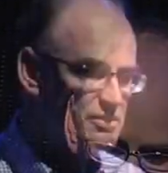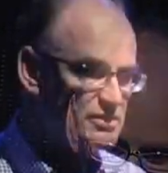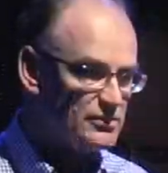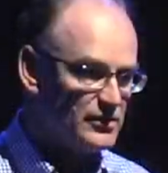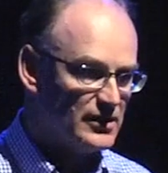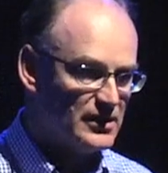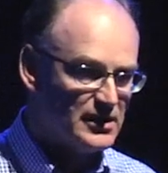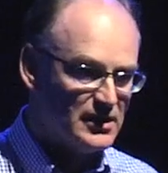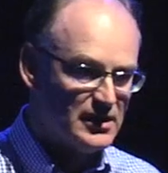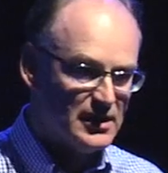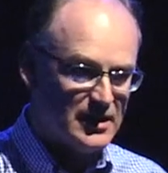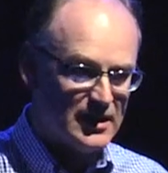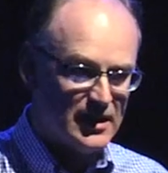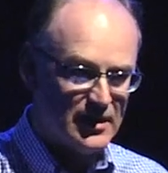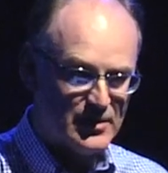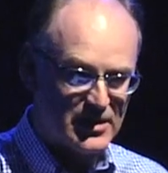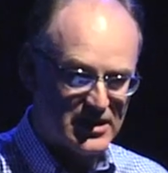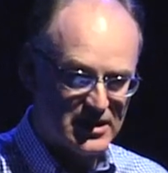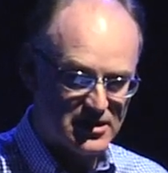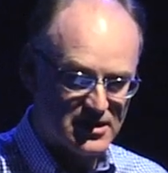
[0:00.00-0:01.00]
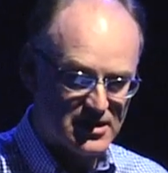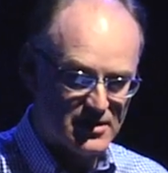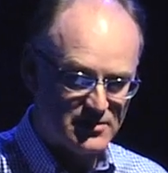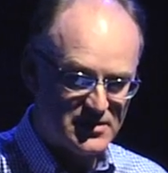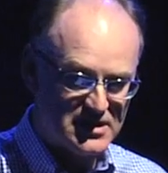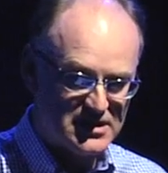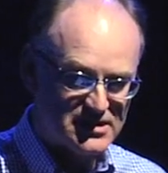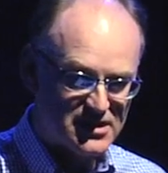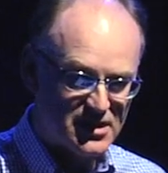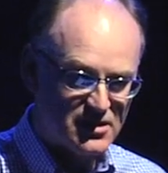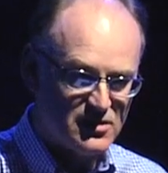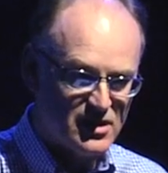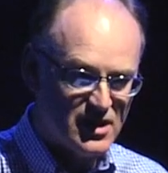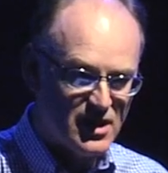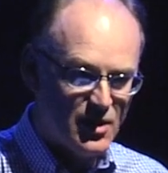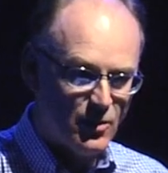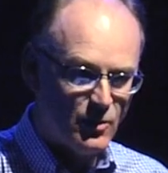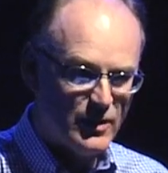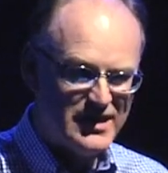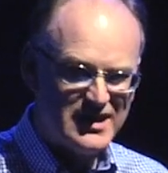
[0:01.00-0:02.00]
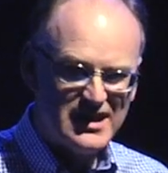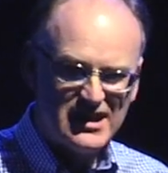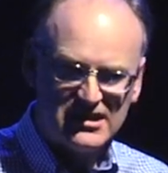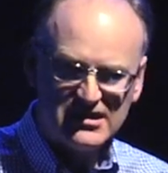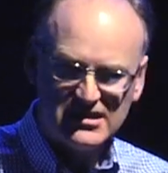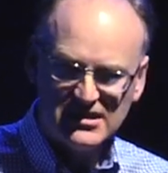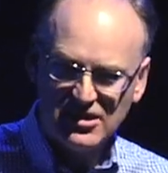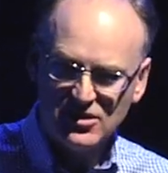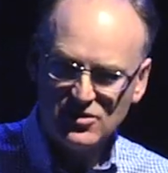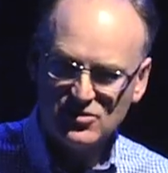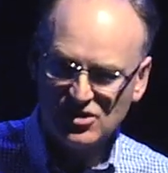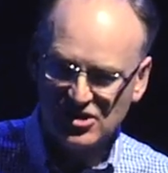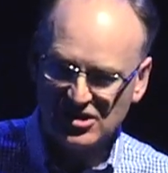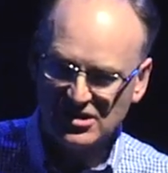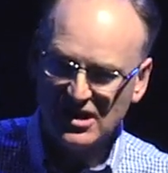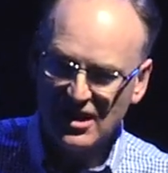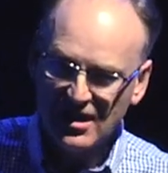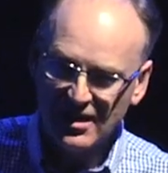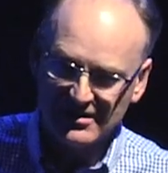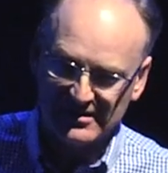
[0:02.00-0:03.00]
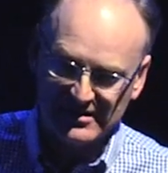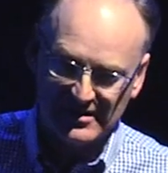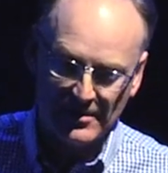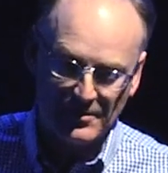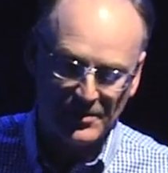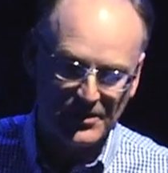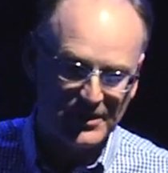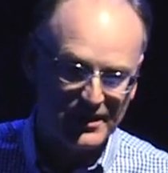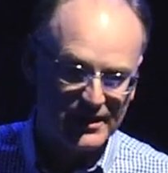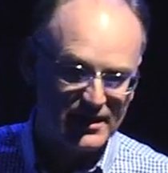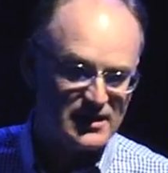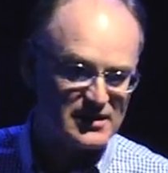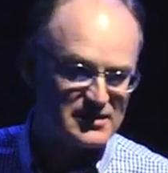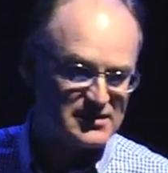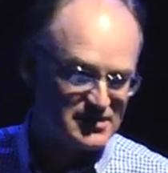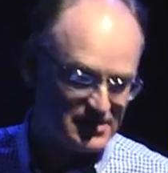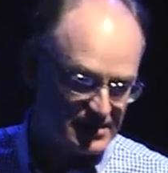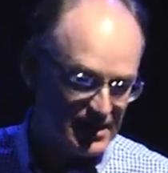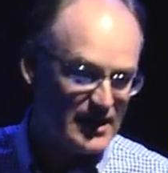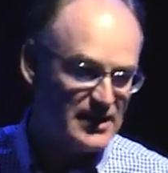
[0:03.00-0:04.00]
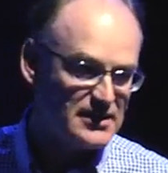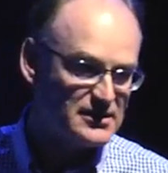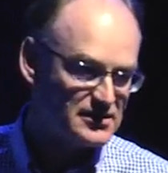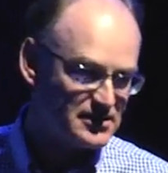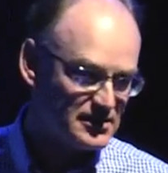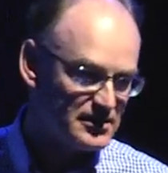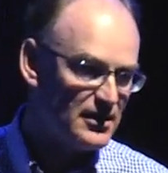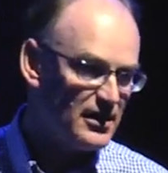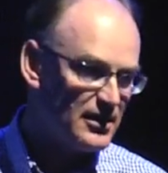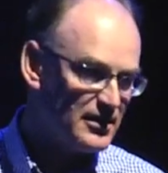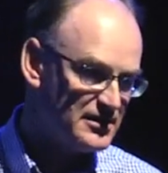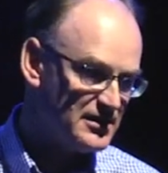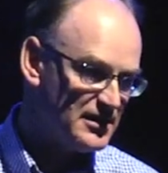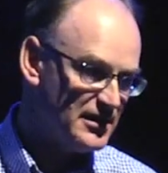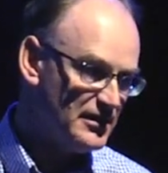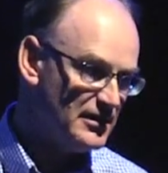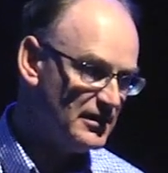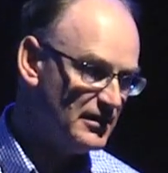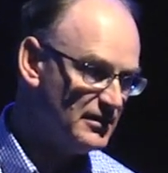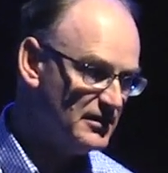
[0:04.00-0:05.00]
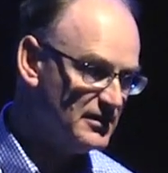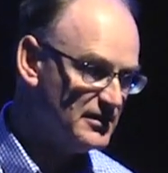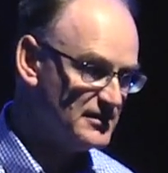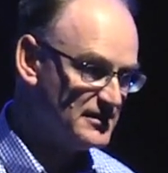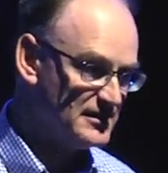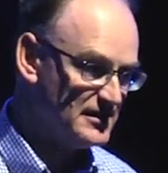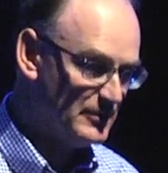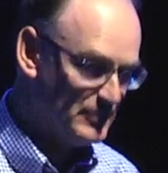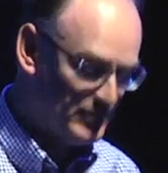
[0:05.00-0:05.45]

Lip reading: to a bigger company. So when these 2 start something, it stays started, is the